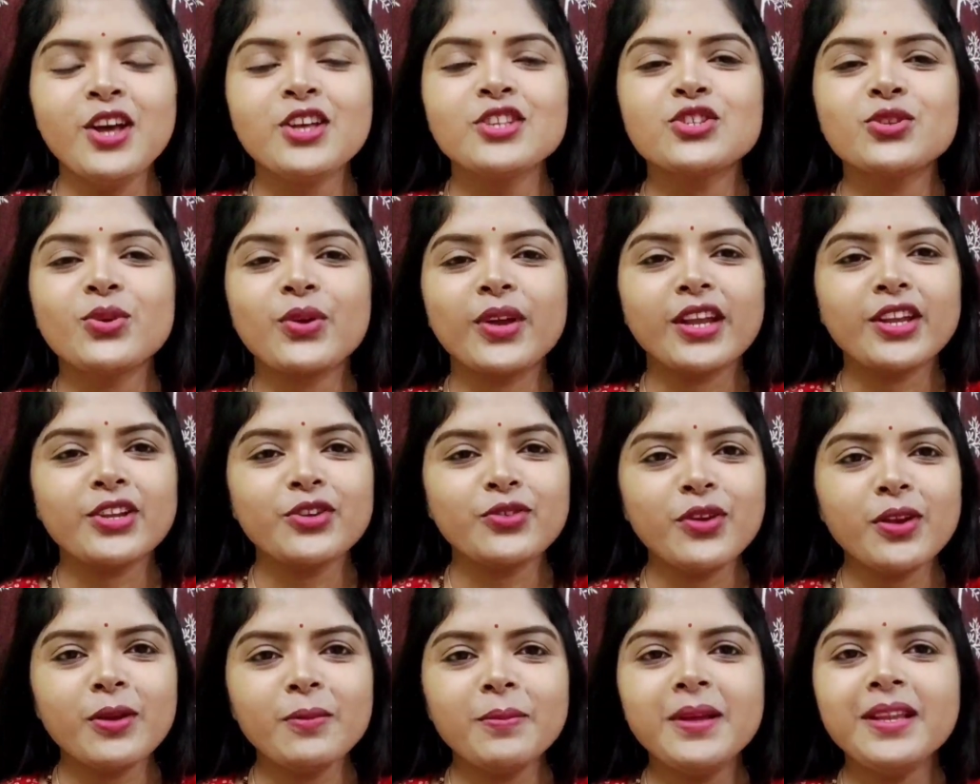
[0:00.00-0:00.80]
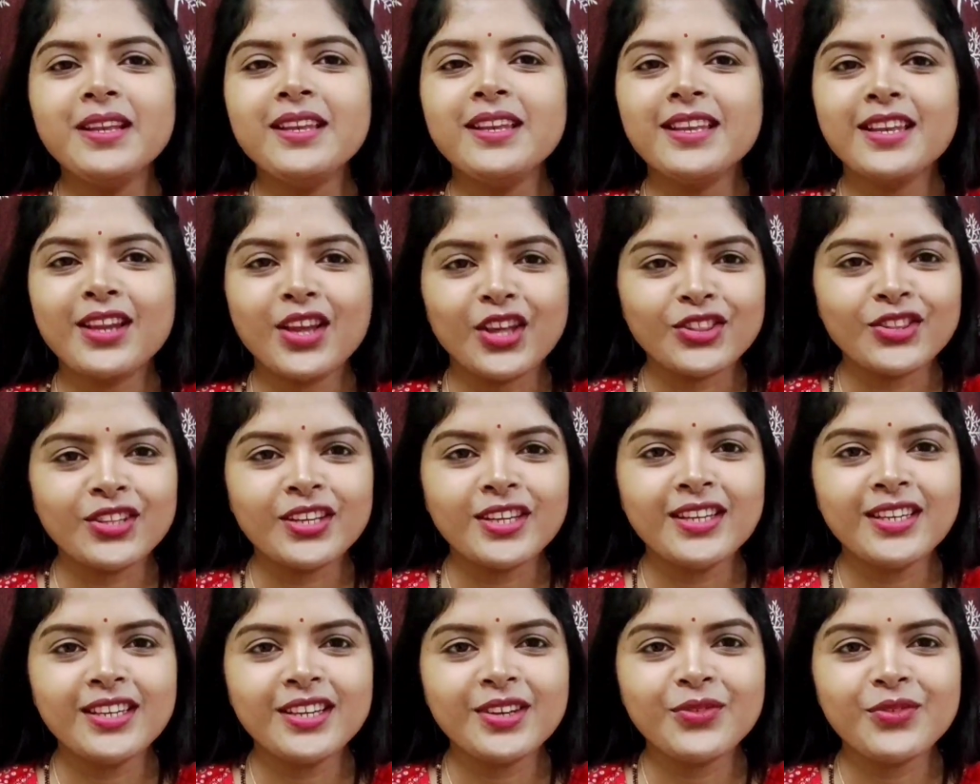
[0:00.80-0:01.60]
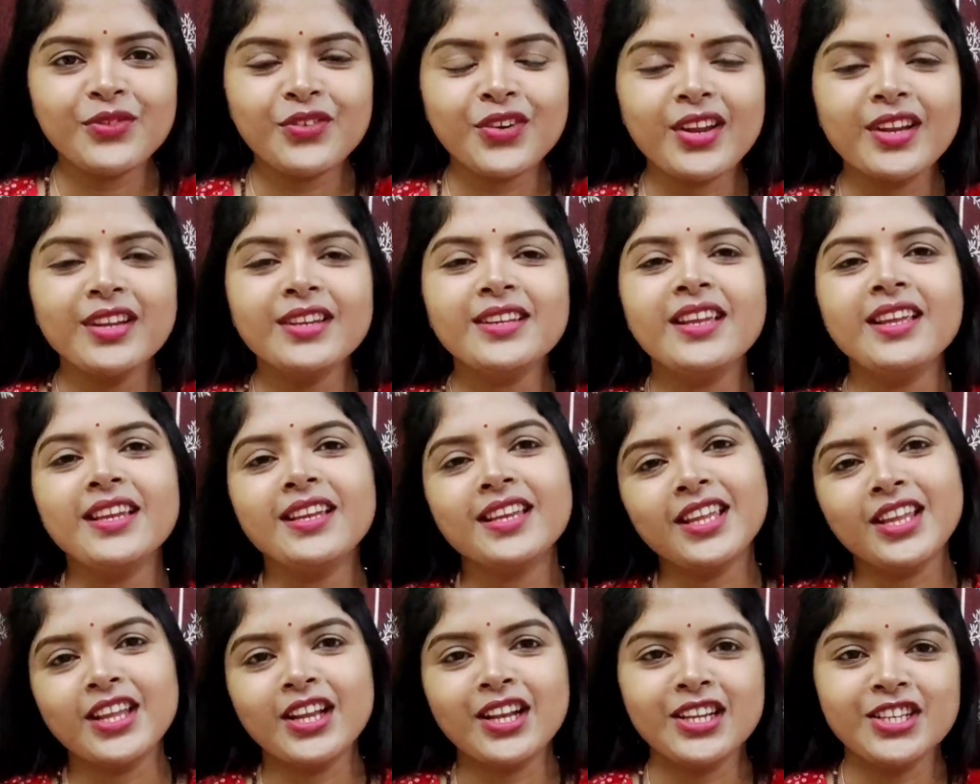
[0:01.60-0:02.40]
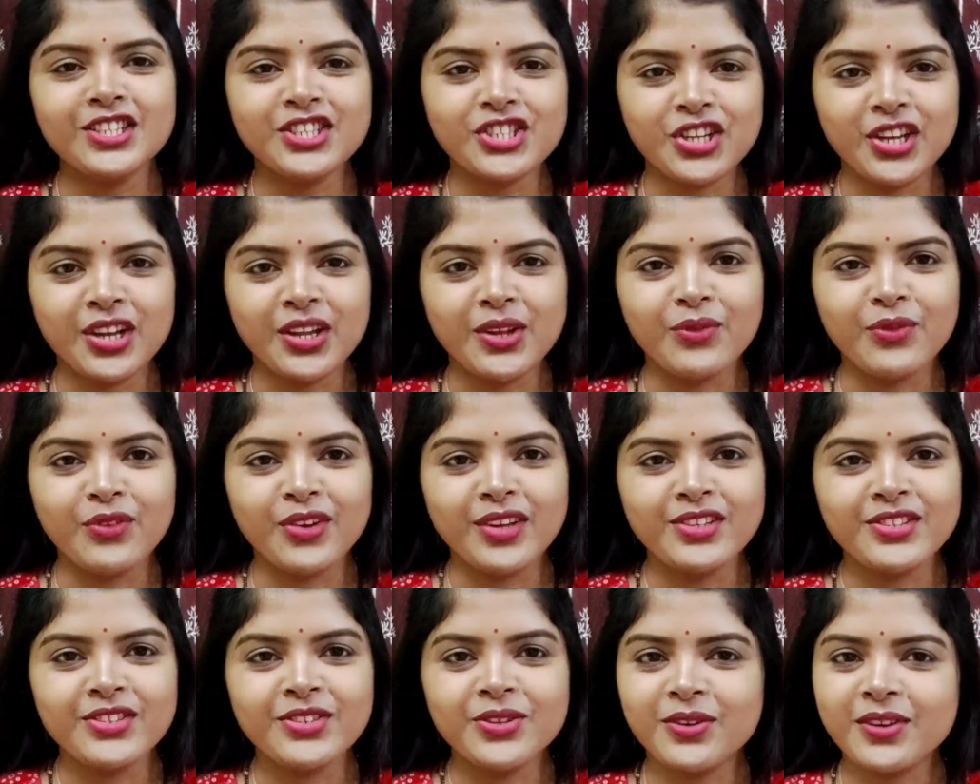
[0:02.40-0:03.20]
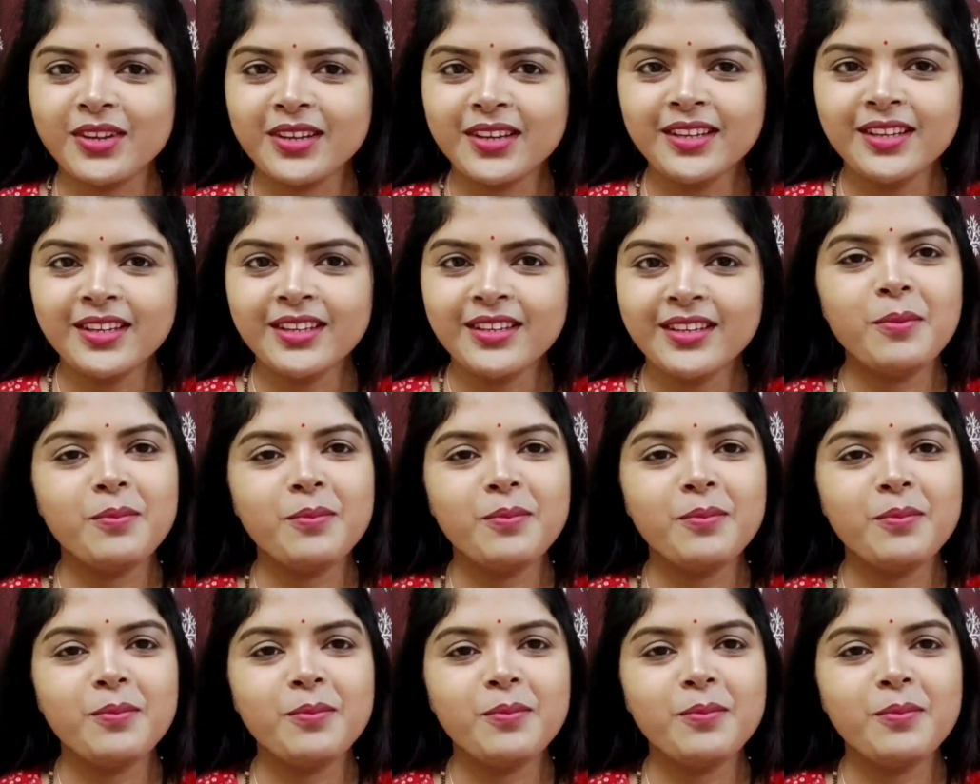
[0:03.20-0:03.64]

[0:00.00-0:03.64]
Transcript: So it will be nothing different in English language, okay?